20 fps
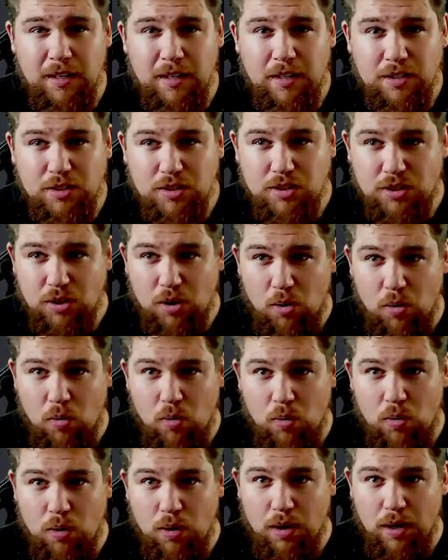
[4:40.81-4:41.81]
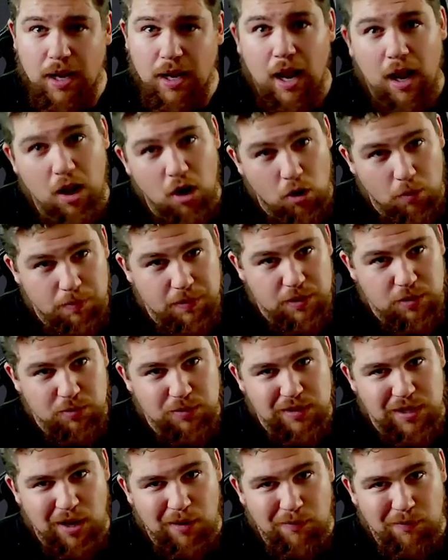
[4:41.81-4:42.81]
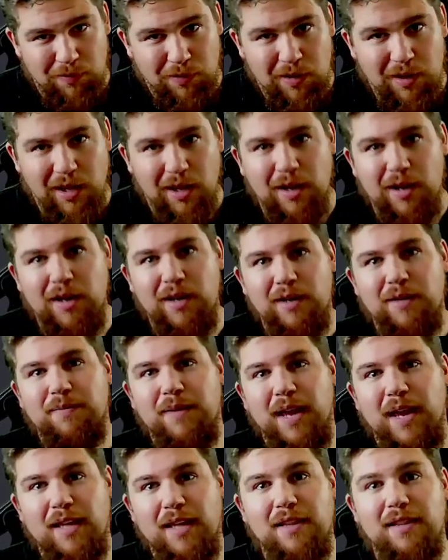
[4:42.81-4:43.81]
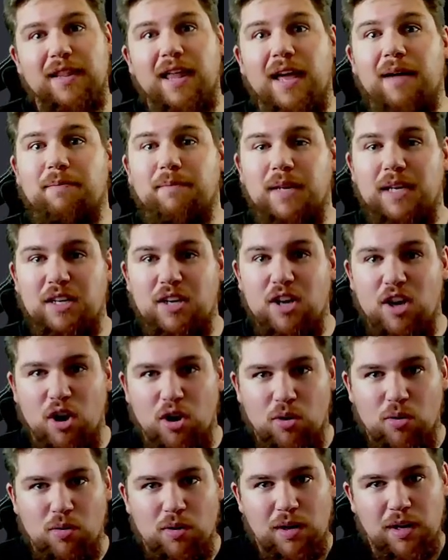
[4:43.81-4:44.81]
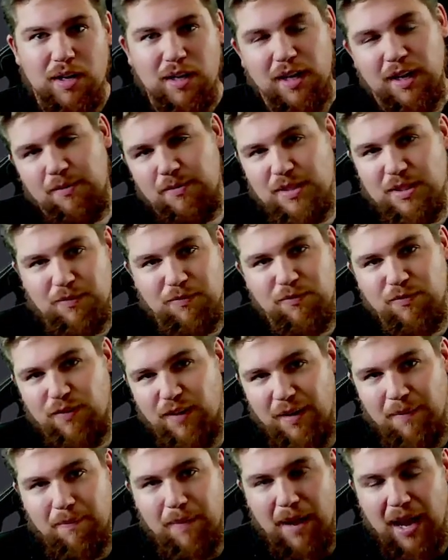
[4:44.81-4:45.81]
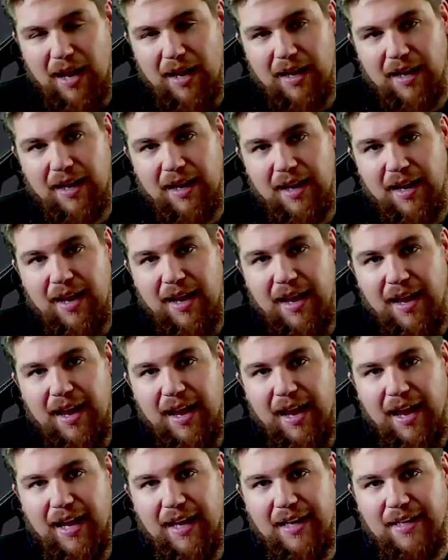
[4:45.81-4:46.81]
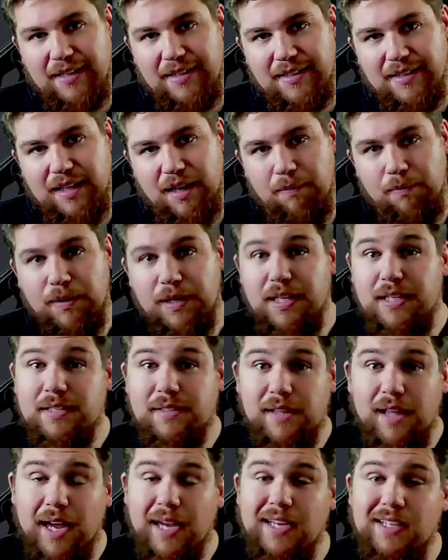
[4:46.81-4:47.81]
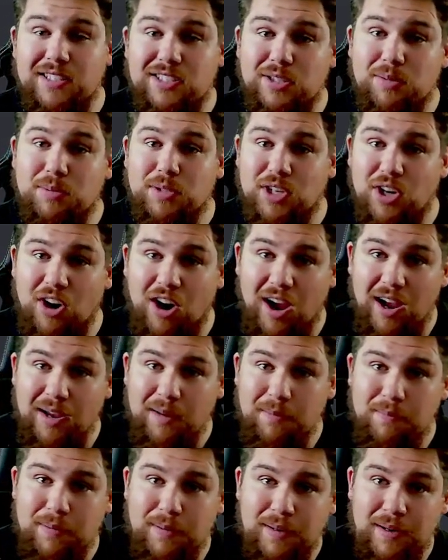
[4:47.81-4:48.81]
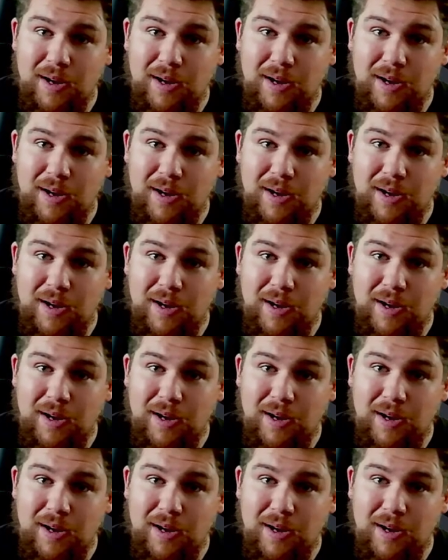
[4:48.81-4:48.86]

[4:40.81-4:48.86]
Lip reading: So I hope this was helpful. Let me know, give me some feedback, and please like and subscribe.